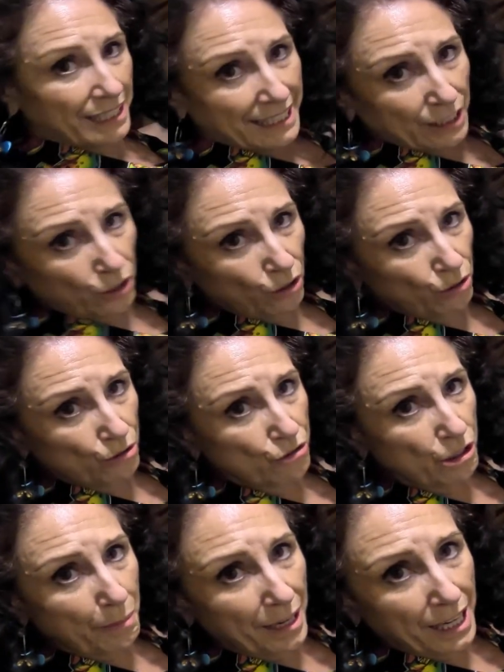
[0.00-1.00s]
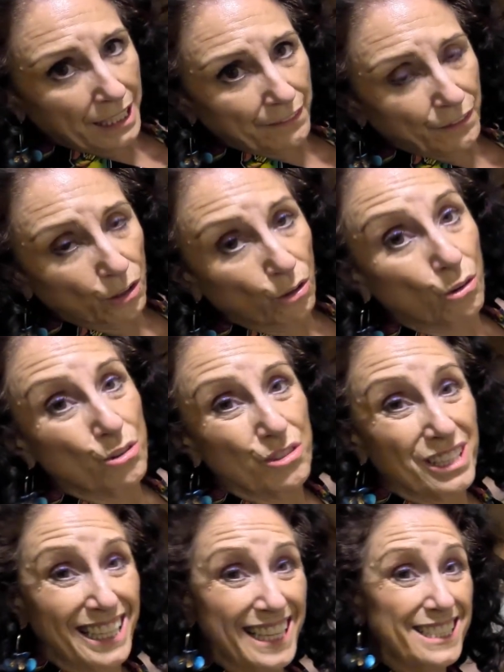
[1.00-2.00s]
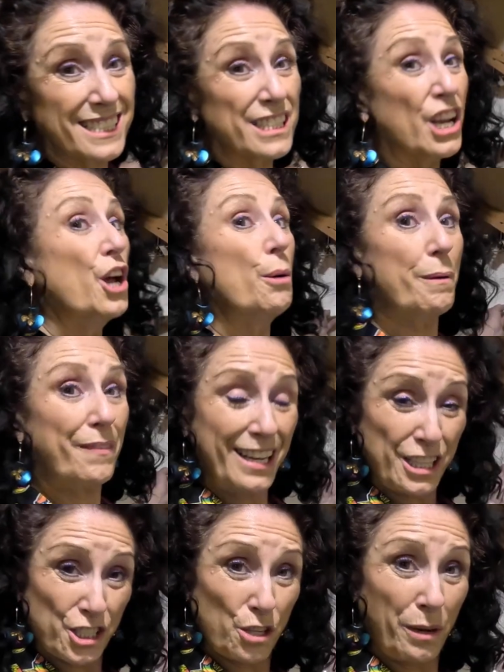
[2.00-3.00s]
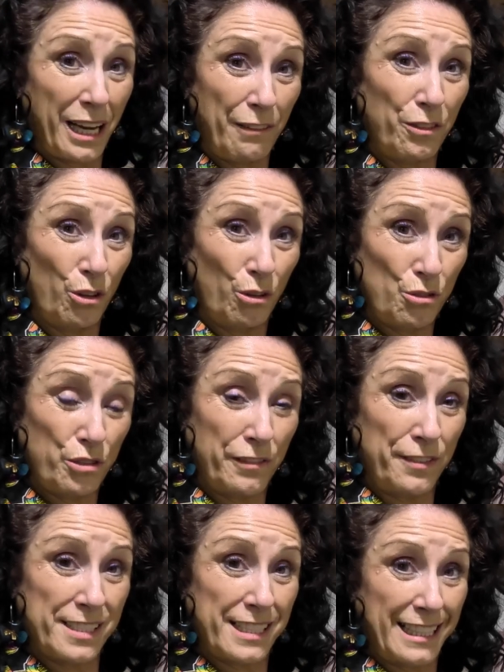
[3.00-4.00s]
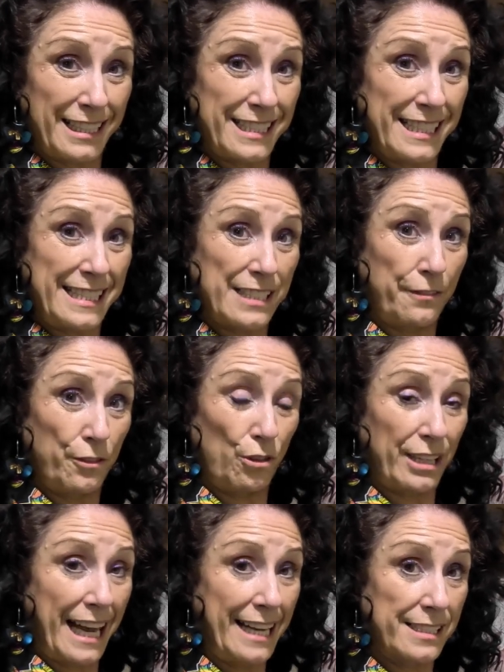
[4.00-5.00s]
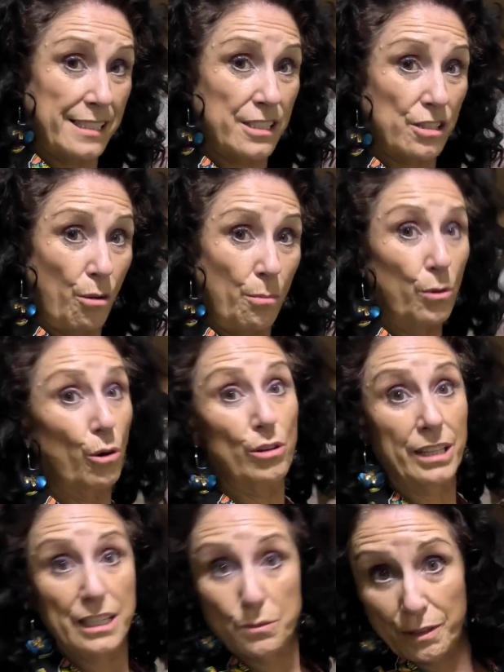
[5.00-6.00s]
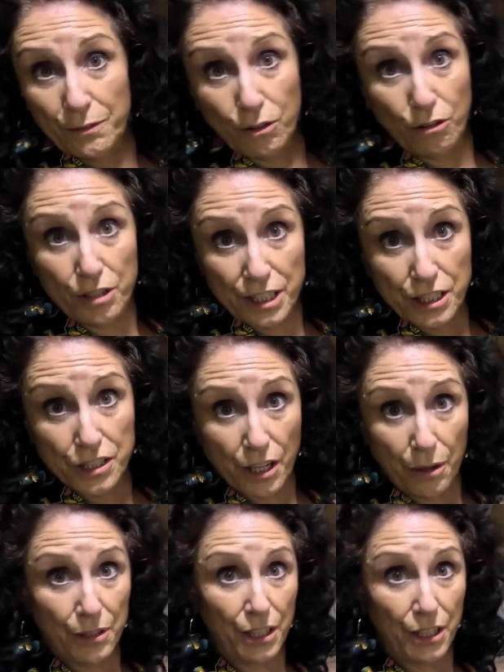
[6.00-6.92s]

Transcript: a little laundry bag and a laundry list, but they do have laundry facilities for guests on board, as we've already shown.